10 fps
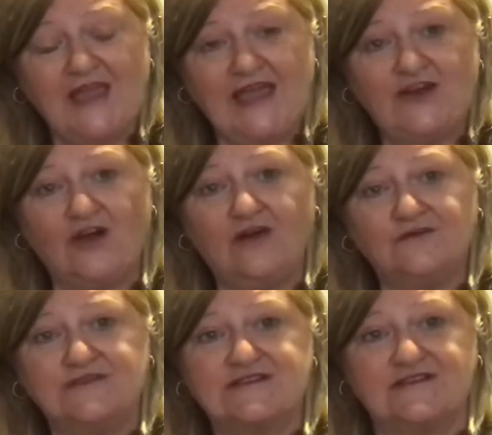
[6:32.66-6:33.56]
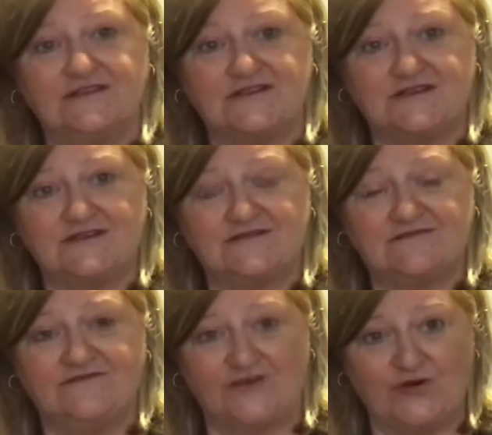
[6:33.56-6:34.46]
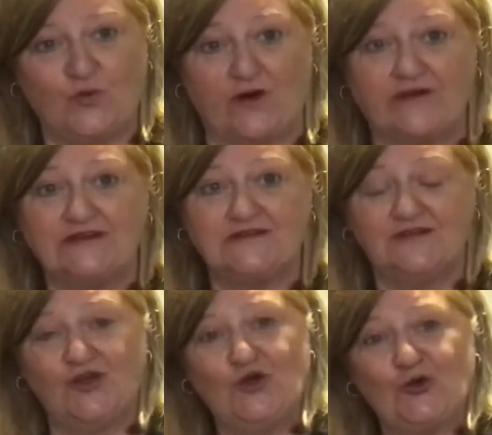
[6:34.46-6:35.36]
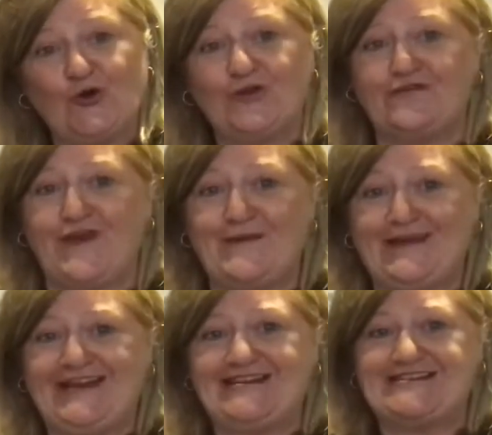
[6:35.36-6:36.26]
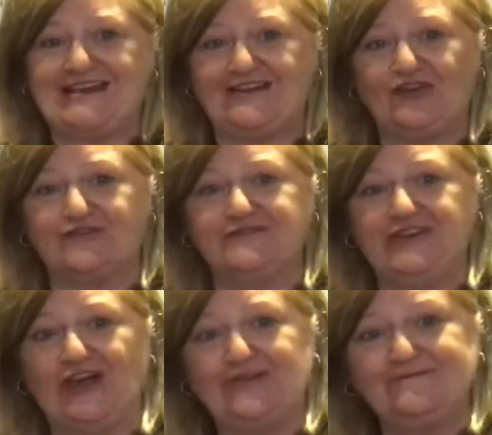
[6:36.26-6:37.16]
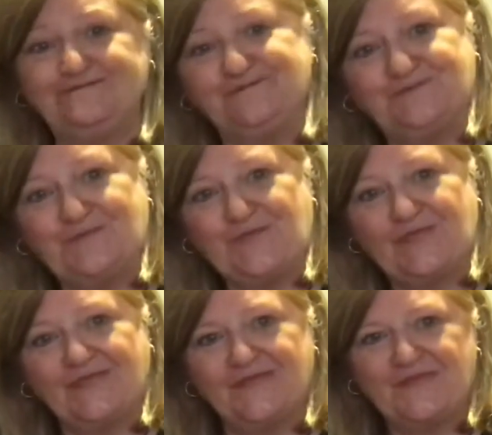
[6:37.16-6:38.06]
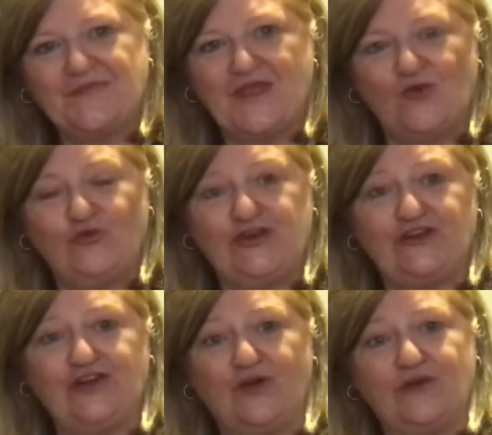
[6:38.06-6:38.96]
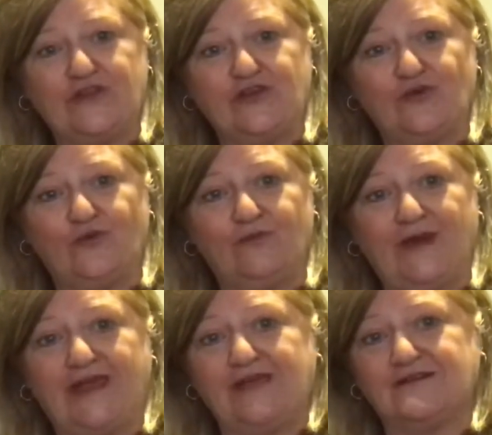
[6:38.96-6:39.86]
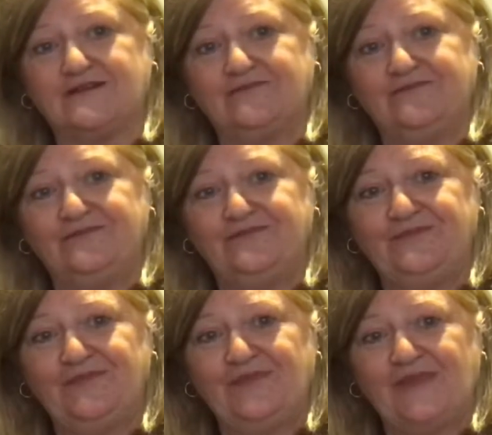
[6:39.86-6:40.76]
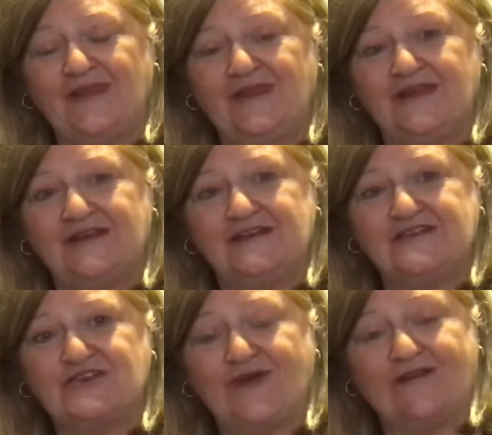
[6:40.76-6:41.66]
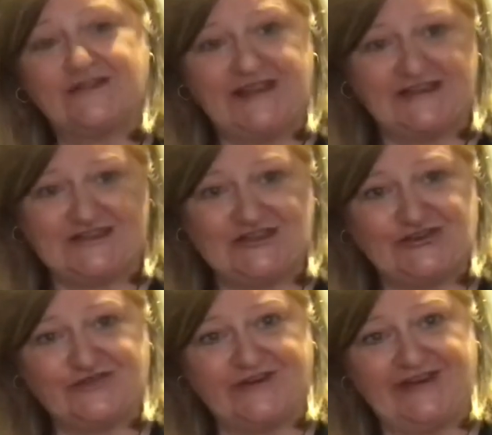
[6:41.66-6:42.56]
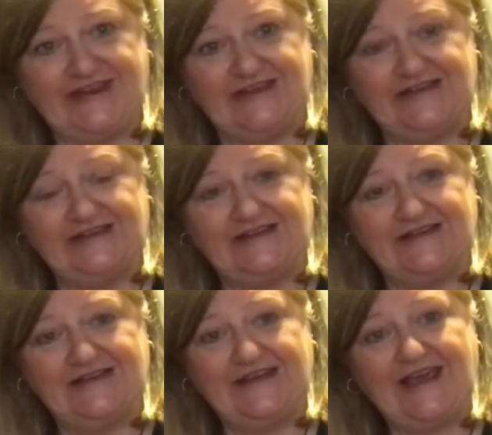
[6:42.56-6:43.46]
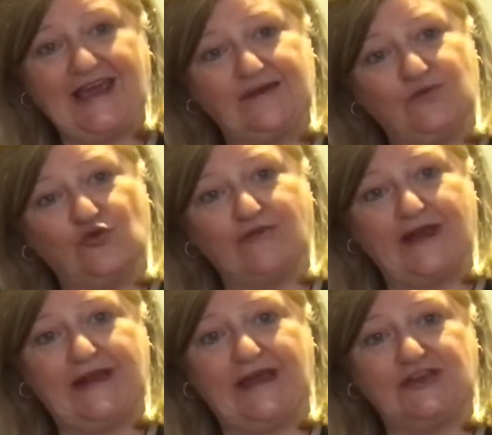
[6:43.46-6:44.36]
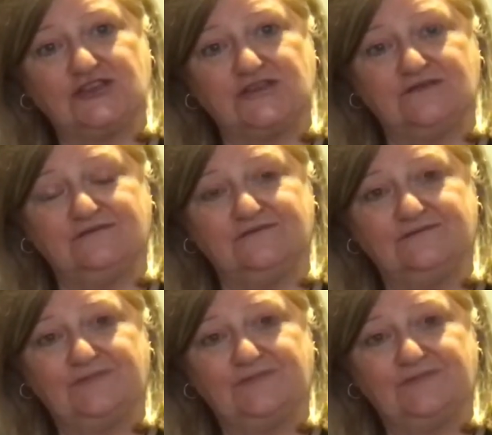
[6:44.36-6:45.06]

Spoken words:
And I was very worried. Called the family in and said, look, you know, we don't know whether he'll make it. So after that surgery, he had more radiation